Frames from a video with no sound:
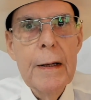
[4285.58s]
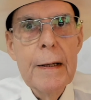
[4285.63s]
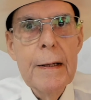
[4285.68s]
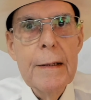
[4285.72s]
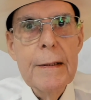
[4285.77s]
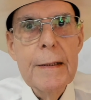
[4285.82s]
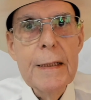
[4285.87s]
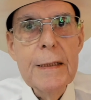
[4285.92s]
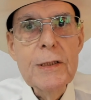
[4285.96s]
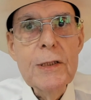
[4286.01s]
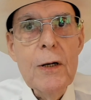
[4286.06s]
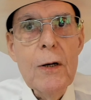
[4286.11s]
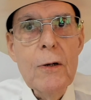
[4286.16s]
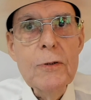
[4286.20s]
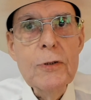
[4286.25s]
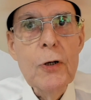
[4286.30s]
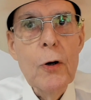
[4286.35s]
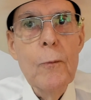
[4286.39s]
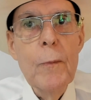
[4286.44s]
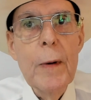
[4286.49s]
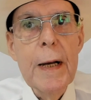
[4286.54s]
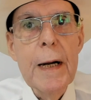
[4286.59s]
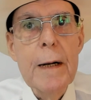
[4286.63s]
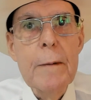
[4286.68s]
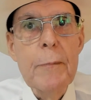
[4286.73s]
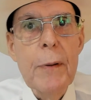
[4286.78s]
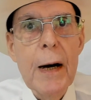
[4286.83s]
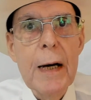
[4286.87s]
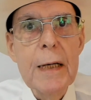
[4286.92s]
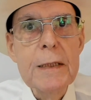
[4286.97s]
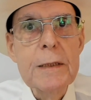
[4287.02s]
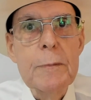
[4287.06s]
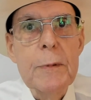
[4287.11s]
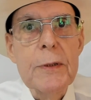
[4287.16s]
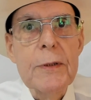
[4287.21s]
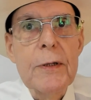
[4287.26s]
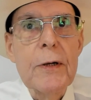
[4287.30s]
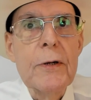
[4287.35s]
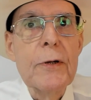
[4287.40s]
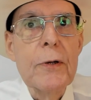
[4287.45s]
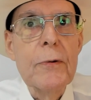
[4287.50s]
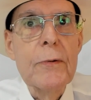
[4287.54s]
This also made it
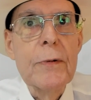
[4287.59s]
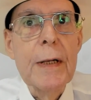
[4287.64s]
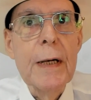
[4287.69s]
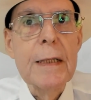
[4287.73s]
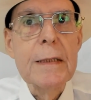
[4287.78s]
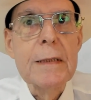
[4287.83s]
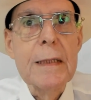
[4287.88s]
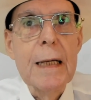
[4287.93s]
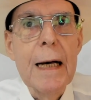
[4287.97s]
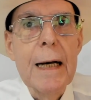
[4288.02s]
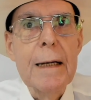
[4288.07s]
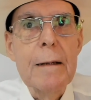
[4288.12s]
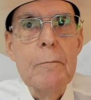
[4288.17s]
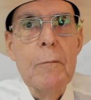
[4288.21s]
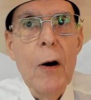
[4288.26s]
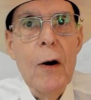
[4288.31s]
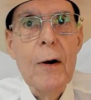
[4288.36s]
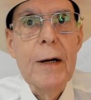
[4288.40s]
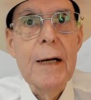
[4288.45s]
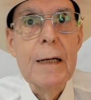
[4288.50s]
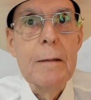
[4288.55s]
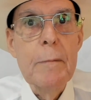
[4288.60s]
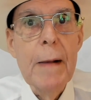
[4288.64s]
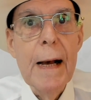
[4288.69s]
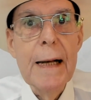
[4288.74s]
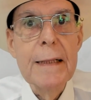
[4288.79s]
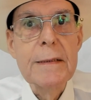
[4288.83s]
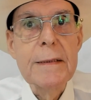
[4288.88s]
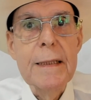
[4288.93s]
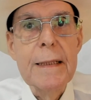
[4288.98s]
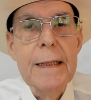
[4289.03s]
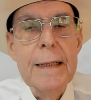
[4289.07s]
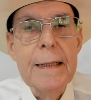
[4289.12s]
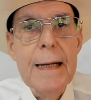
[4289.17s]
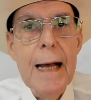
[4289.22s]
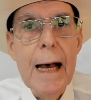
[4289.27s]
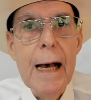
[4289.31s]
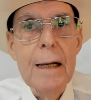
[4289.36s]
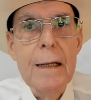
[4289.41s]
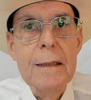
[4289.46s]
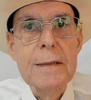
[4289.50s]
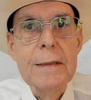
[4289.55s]
possible to do things like market basket
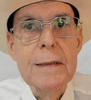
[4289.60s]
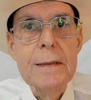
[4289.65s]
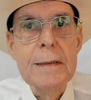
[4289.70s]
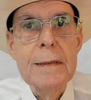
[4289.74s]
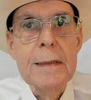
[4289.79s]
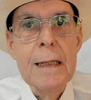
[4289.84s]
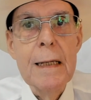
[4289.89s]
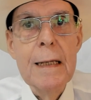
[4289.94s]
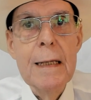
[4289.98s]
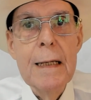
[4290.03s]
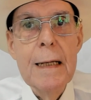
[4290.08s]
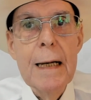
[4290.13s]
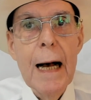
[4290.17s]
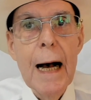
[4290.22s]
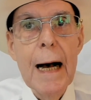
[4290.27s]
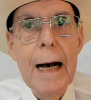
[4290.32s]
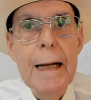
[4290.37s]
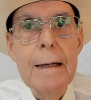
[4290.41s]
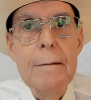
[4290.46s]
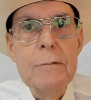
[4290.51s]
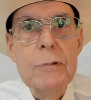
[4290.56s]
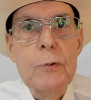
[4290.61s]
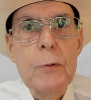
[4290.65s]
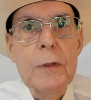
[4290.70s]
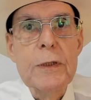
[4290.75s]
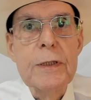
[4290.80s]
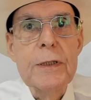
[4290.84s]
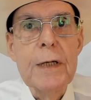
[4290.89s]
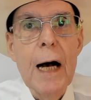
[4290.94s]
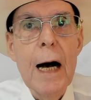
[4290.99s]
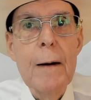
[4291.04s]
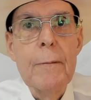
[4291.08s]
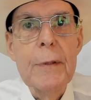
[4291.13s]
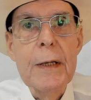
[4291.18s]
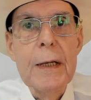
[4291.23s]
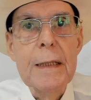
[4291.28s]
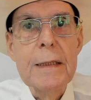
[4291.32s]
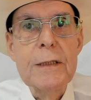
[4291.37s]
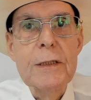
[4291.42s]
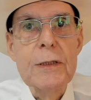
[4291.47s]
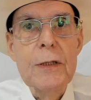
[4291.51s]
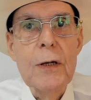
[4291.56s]
analysis, items which
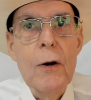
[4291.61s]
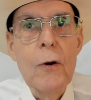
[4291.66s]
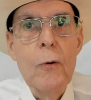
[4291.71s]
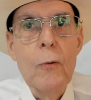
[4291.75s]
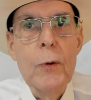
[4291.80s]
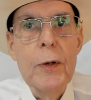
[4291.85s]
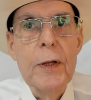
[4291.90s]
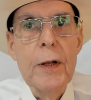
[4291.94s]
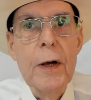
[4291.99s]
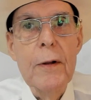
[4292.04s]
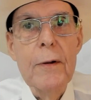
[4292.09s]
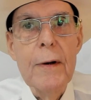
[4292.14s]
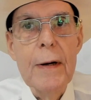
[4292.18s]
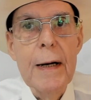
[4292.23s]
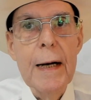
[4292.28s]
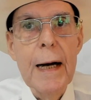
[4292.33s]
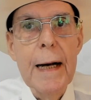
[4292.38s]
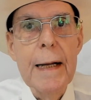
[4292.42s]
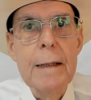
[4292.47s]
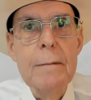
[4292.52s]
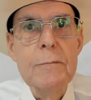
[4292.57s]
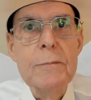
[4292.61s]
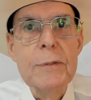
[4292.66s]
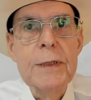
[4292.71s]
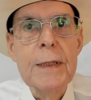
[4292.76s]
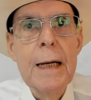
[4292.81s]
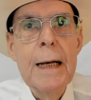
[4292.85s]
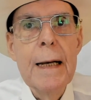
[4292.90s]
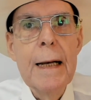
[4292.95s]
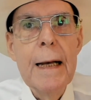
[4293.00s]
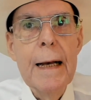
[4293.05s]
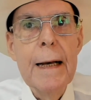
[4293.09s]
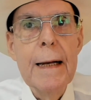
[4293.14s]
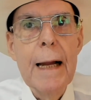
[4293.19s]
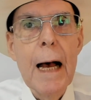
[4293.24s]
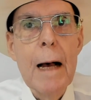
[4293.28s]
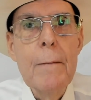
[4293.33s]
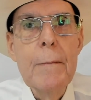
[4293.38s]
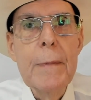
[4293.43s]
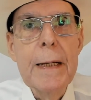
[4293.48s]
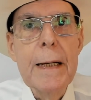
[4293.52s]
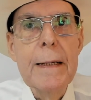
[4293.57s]
commonly sold with other items, and
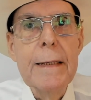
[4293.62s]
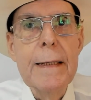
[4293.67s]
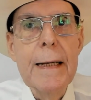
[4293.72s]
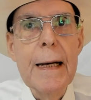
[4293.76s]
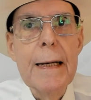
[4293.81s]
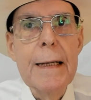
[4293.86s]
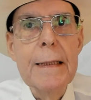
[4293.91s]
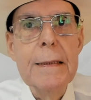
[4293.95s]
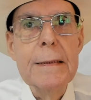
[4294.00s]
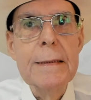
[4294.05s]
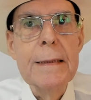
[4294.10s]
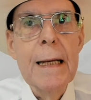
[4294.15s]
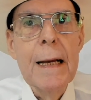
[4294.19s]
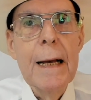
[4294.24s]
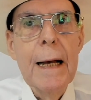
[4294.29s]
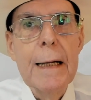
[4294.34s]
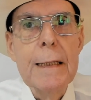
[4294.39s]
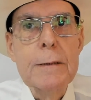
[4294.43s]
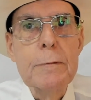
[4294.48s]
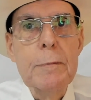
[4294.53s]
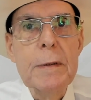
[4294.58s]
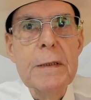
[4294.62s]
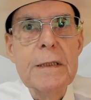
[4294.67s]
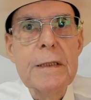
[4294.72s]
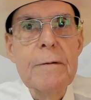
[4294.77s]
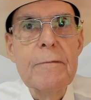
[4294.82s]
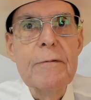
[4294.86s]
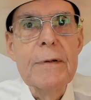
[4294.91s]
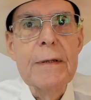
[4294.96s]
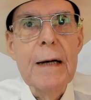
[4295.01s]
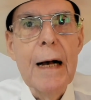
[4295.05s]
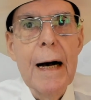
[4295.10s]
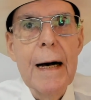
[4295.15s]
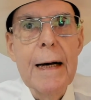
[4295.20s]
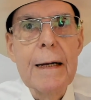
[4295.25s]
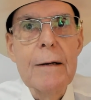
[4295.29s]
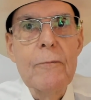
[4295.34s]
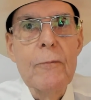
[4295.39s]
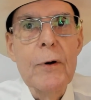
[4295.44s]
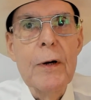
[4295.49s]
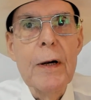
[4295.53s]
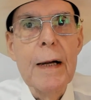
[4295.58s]
how many days a specific
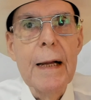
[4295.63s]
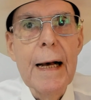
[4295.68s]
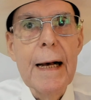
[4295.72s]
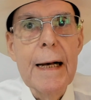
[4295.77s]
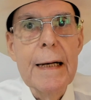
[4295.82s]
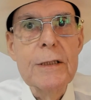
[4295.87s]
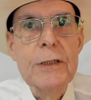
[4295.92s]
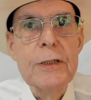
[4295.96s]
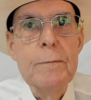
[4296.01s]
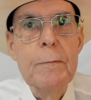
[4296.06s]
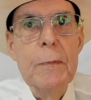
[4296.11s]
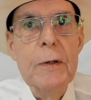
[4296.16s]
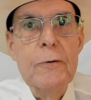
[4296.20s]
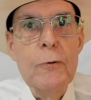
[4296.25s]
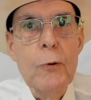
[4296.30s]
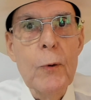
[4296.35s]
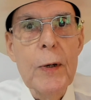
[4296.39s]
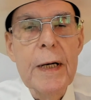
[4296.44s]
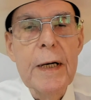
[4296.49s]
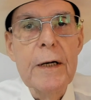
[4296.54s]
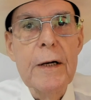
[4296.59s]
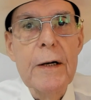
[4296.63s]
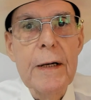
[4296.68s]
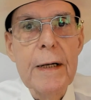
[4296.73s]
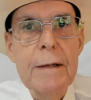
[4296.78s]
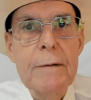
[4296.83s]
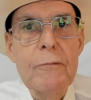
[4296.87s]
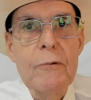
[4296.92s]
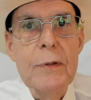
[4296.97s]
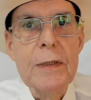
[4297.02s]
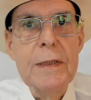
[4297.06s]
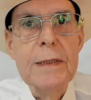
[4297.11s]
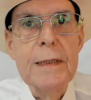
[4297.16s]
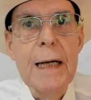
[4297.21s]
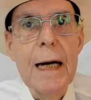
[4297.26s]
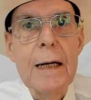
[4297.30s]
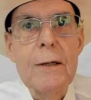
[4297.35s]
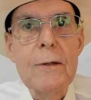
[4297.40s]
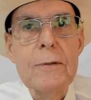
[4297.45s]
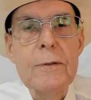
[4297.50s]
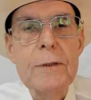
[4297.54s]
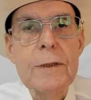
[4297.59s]
item would last between delivery
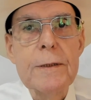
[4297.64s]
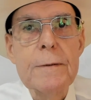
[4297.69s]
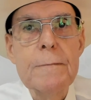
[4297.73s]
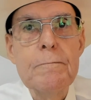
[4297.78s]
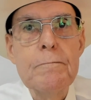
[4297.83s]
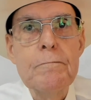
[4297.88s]
cycles.